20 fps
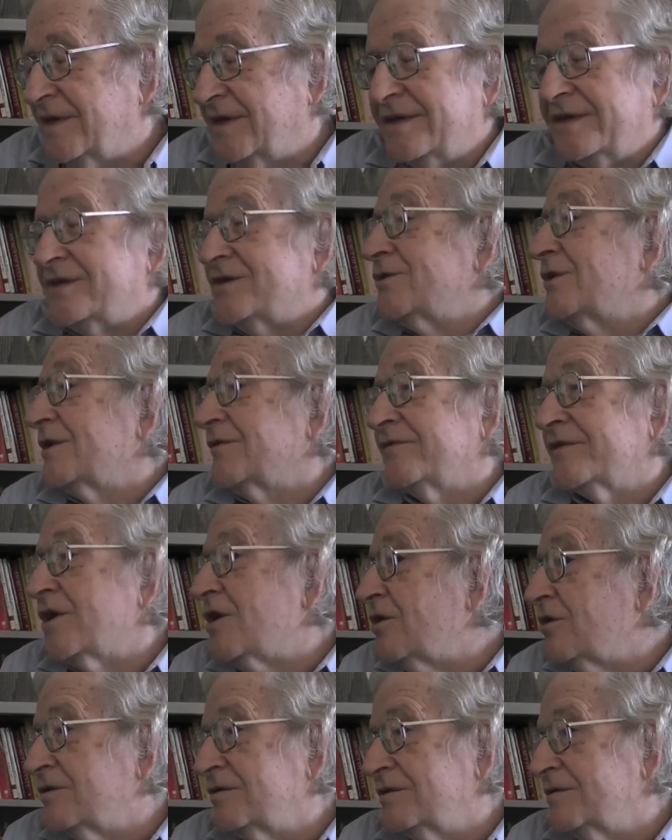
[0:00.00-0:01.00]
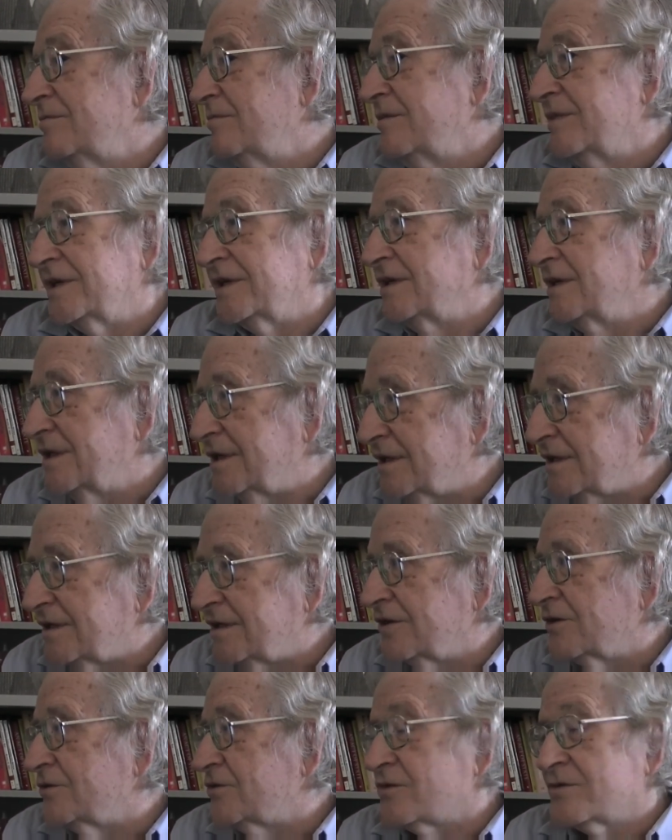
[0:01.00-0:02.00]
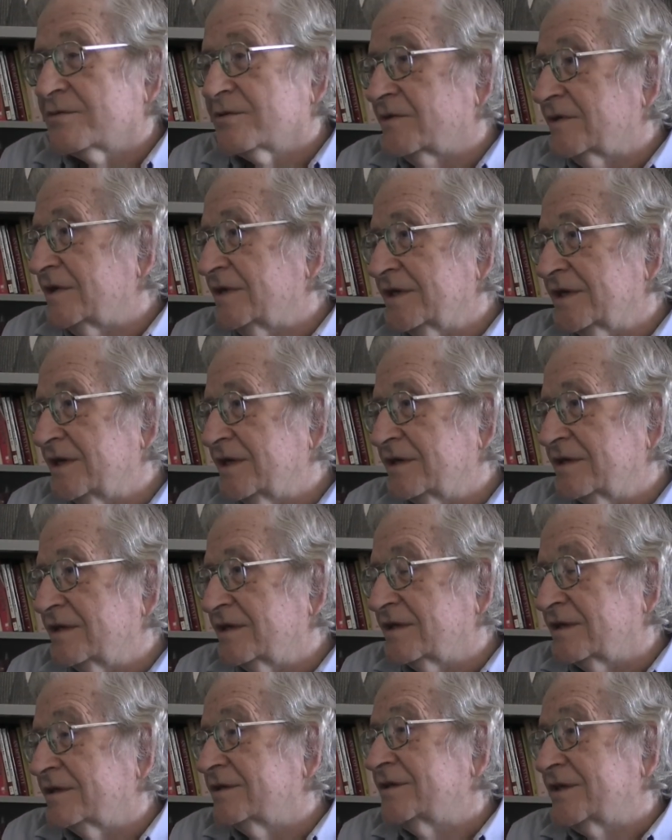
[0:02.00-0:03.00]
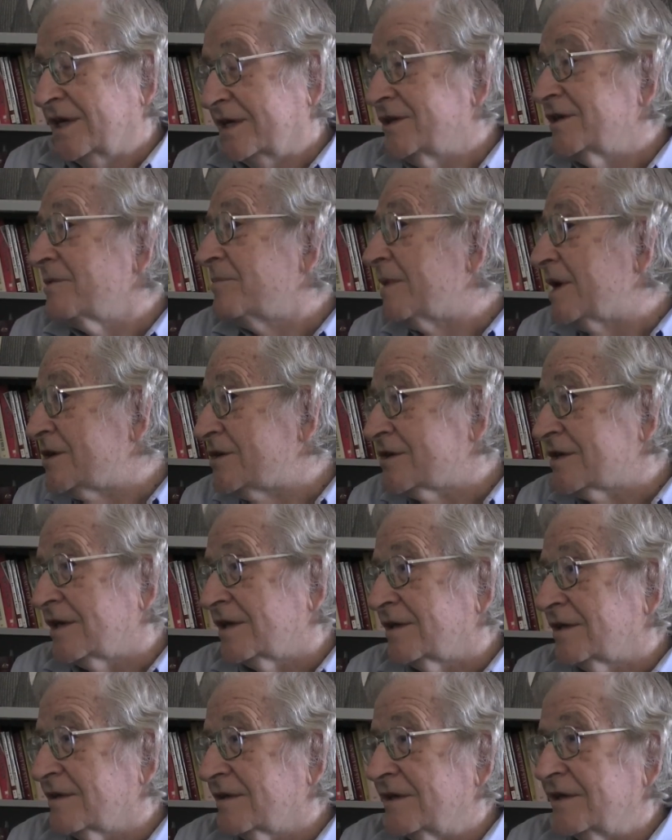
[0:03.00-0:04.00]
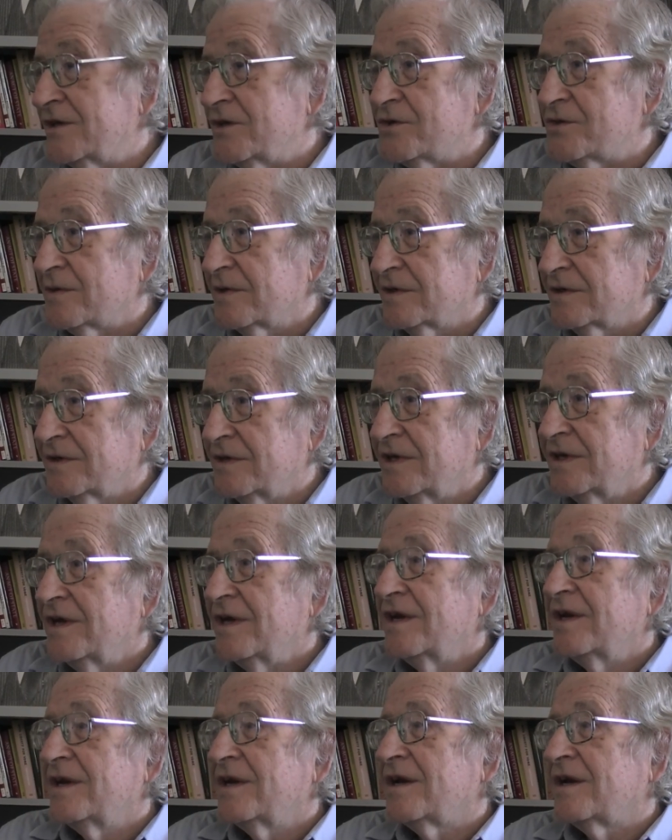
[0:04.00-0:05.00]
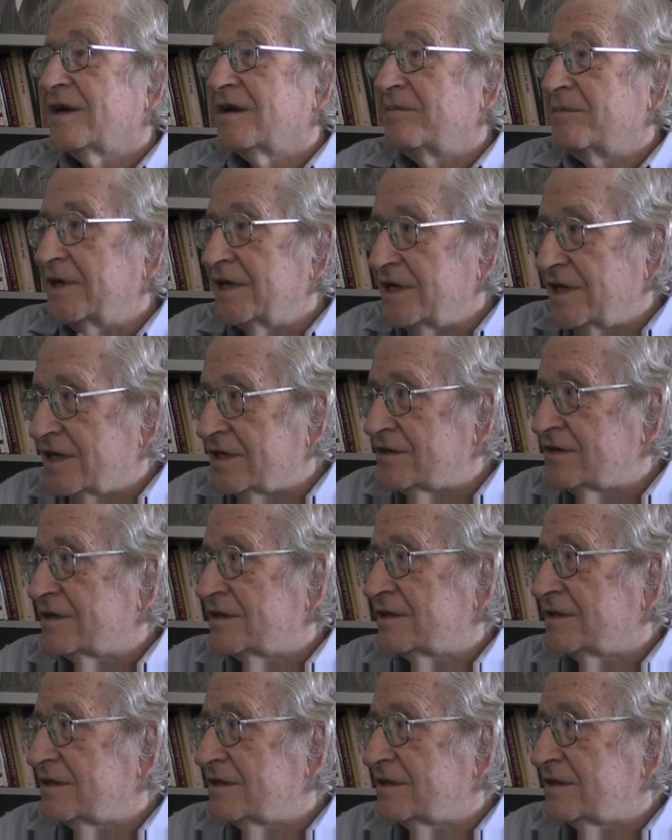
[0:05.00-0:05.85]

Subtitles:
It's sort of known, but he goes through it in detail. It's actually a bestseller in Israel. But yes,